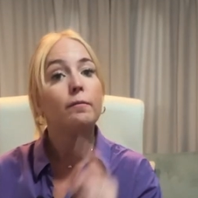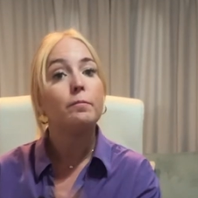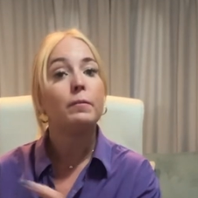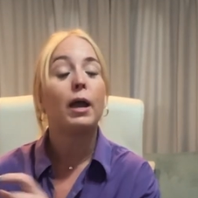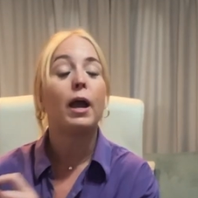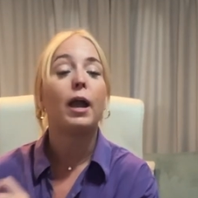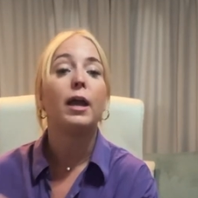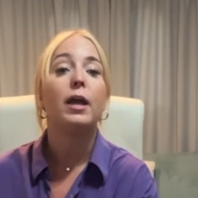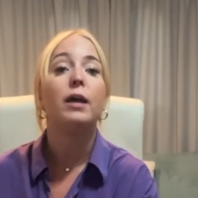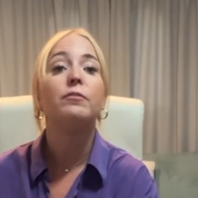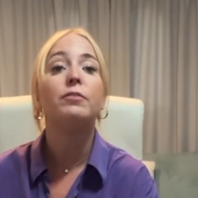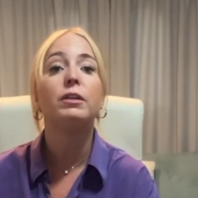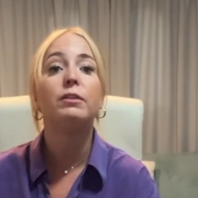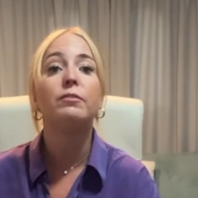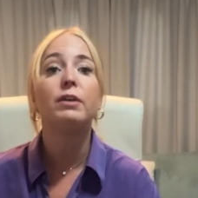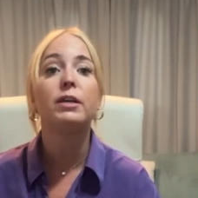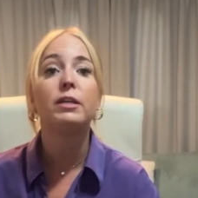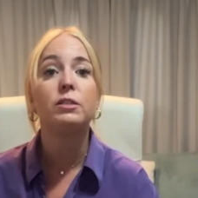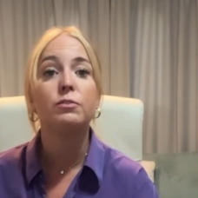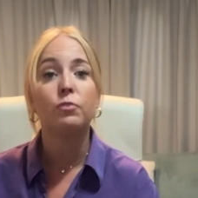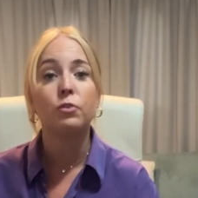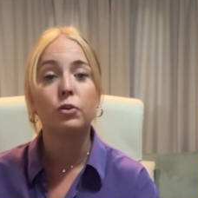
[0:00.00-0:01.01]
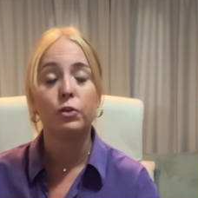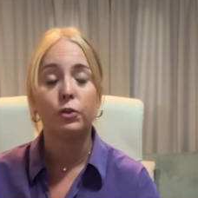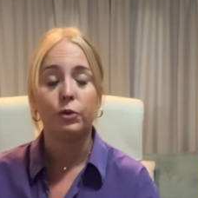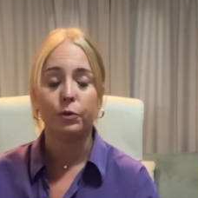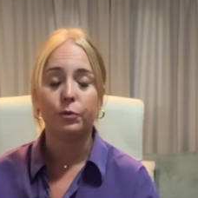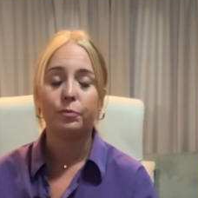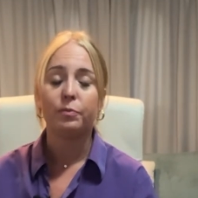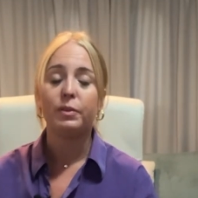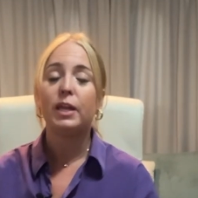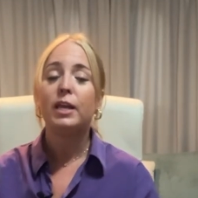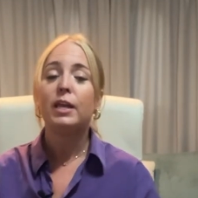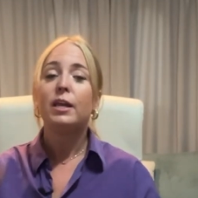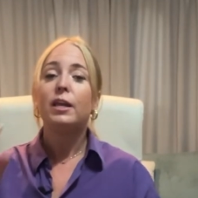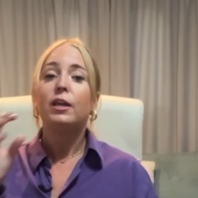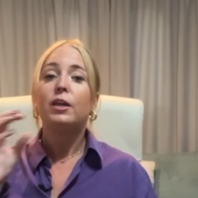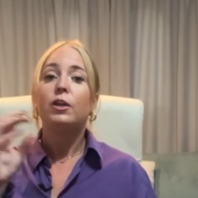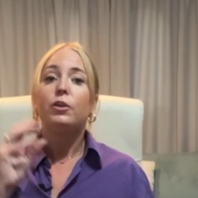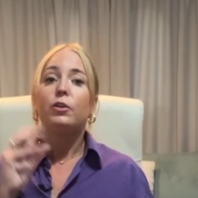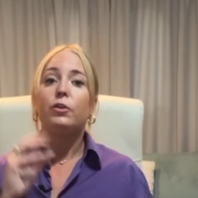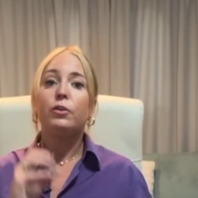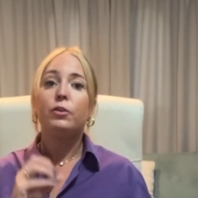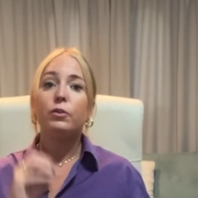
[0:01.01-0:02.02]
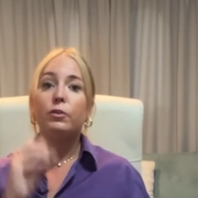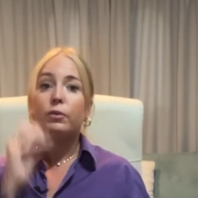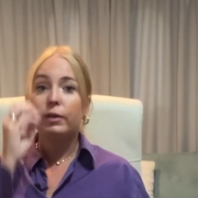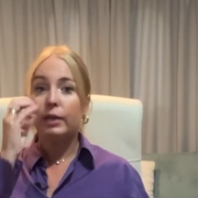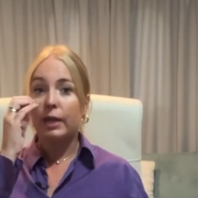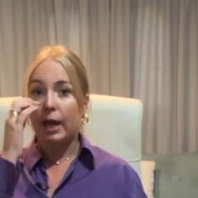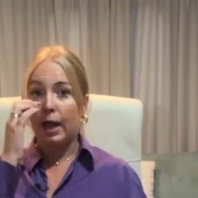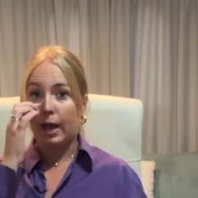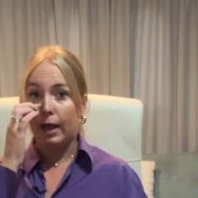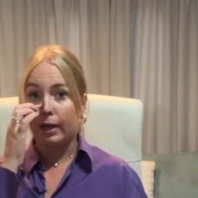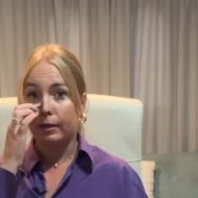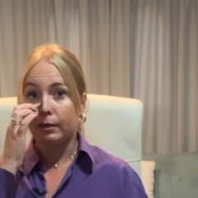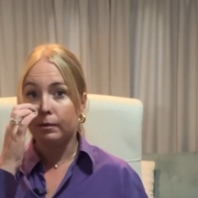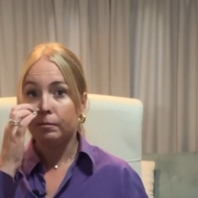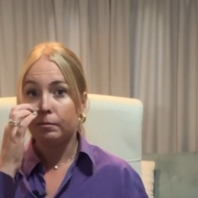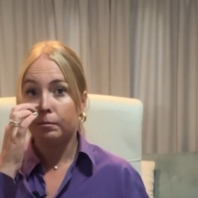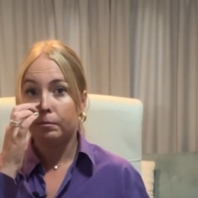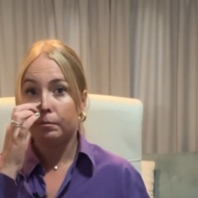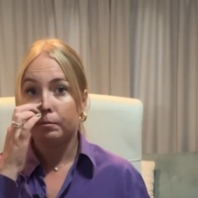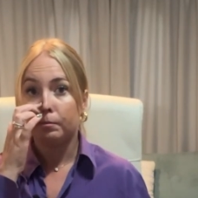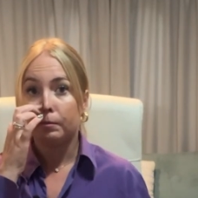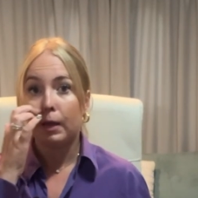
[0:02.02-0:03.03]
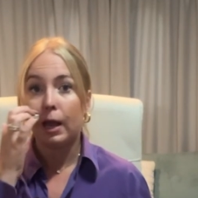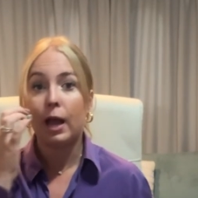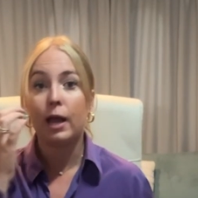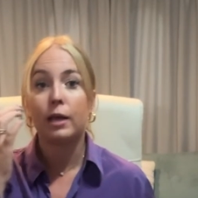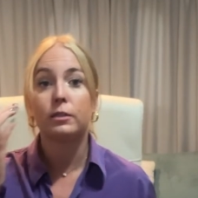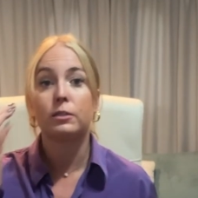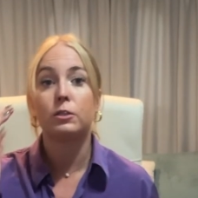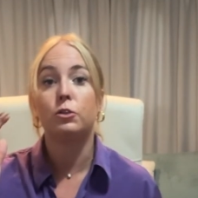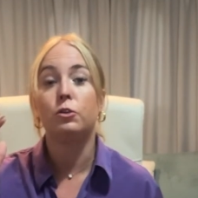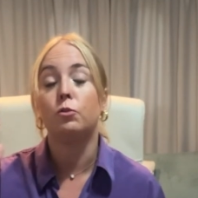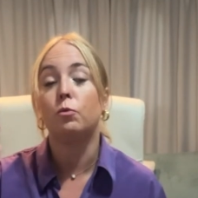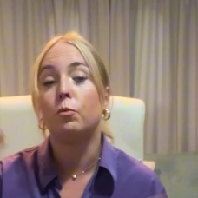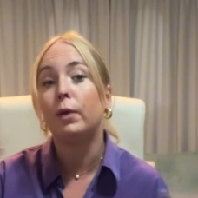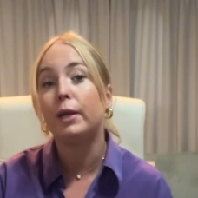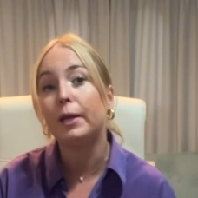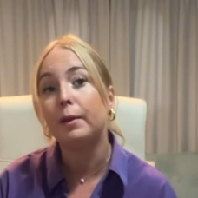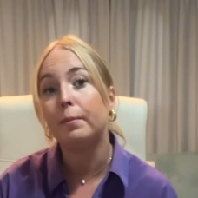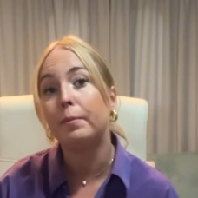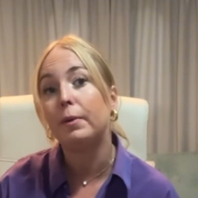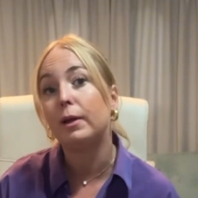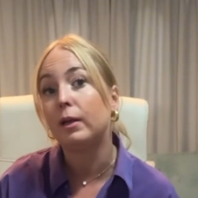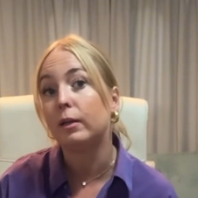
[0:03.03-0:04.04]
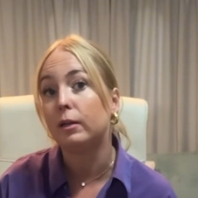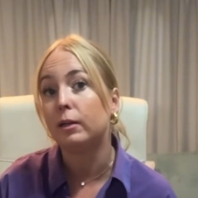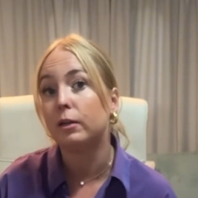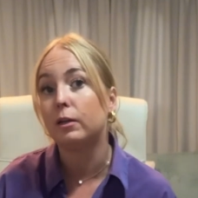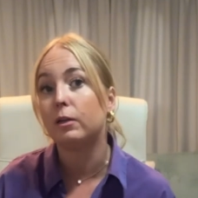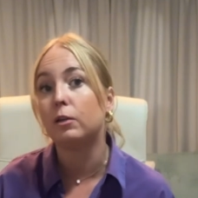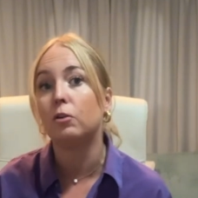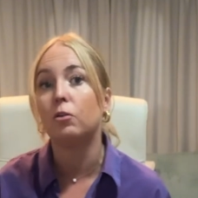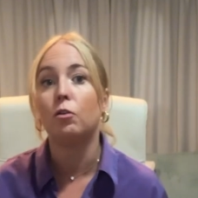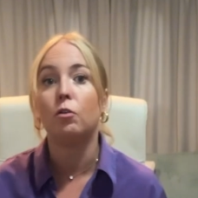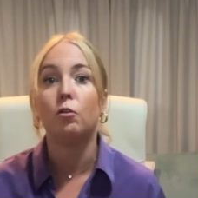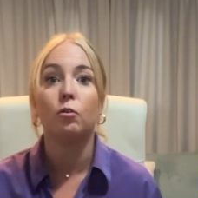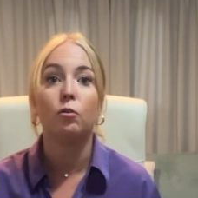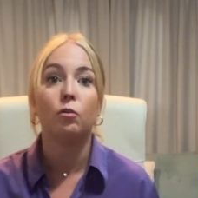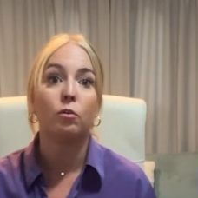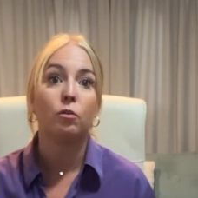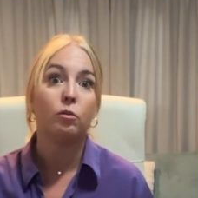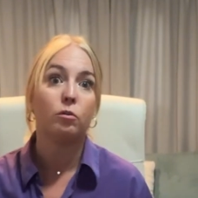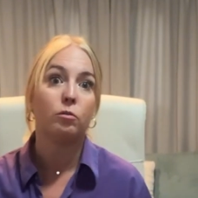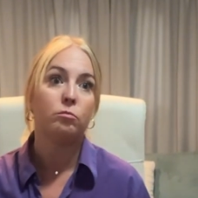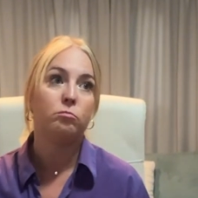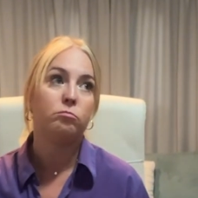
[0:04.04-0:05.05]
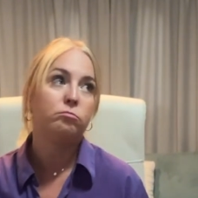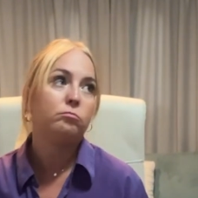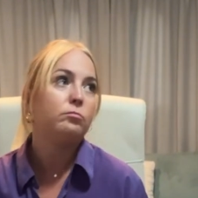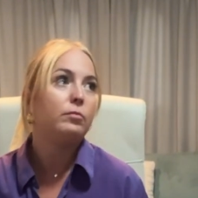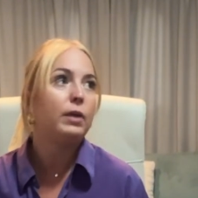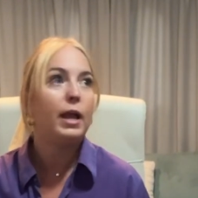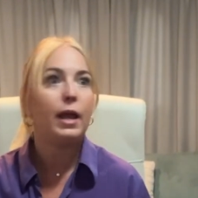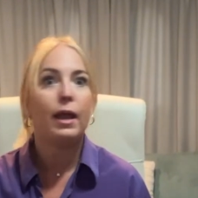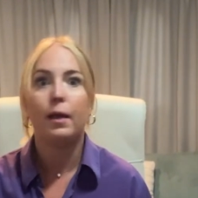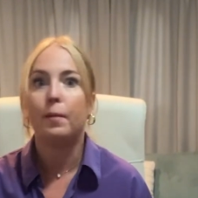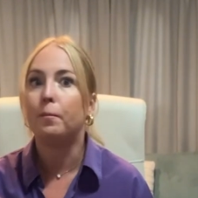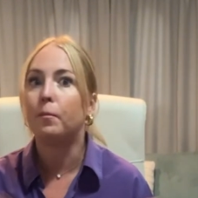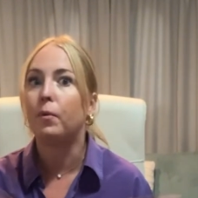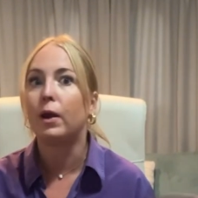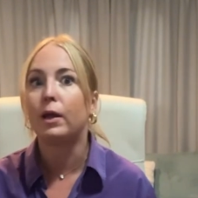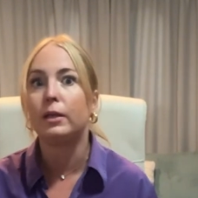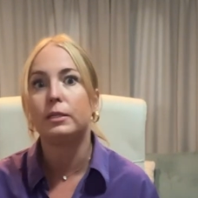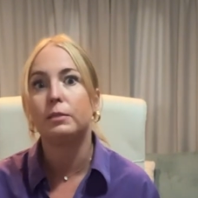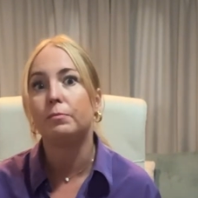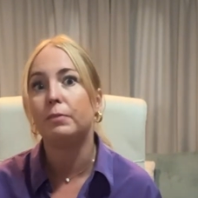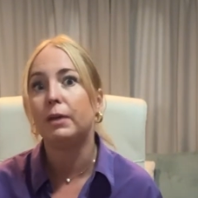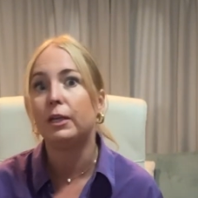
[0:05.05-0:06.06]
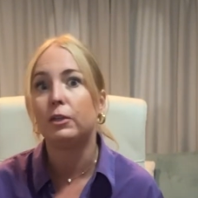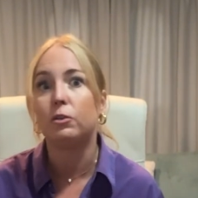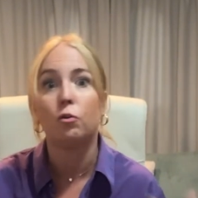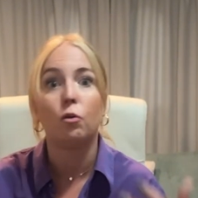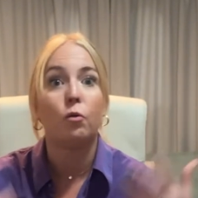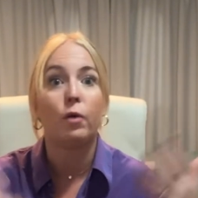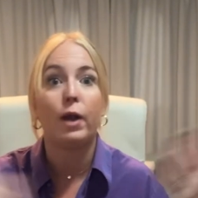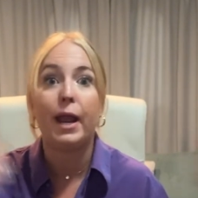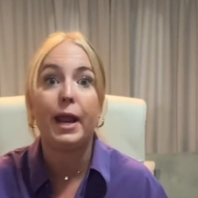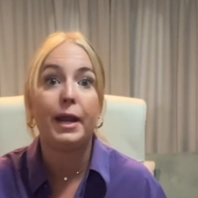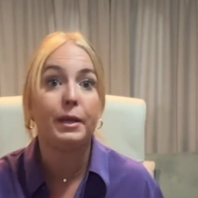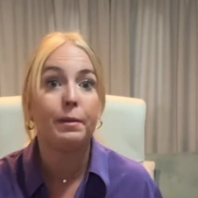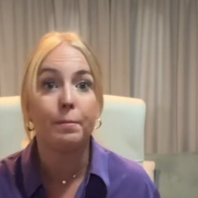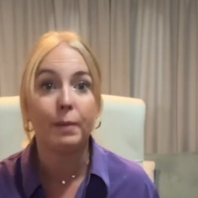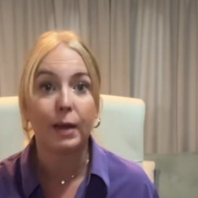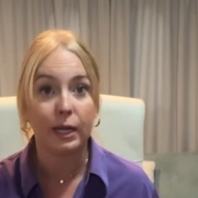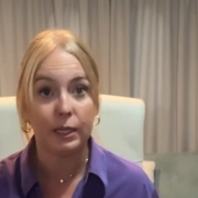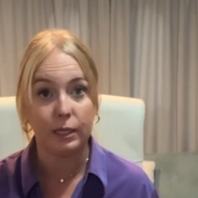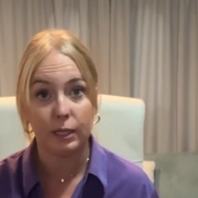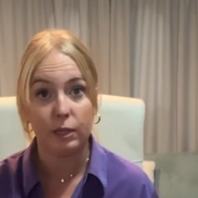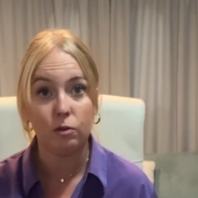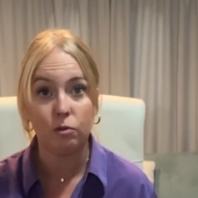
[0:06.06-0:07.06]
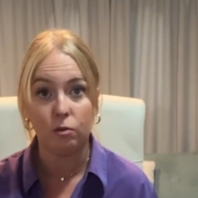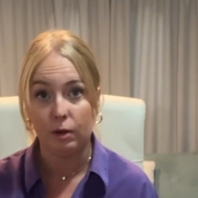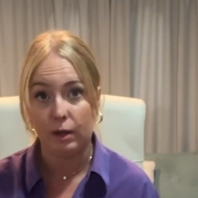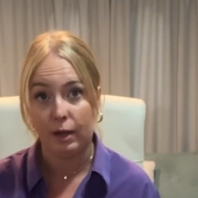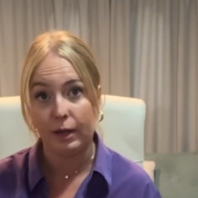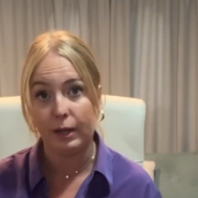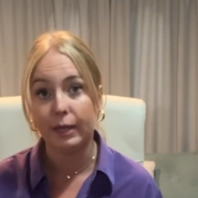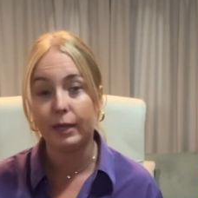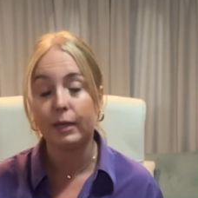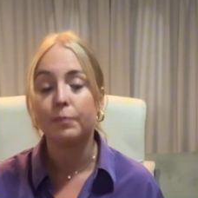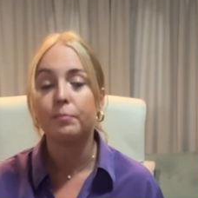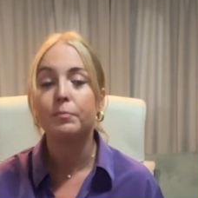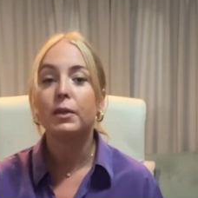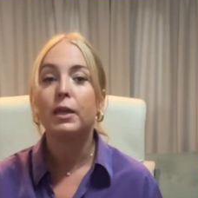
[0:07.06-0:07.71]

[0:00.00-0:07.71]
I have advice for you. You can ask your wedding planner or bridesmaid or anybody you like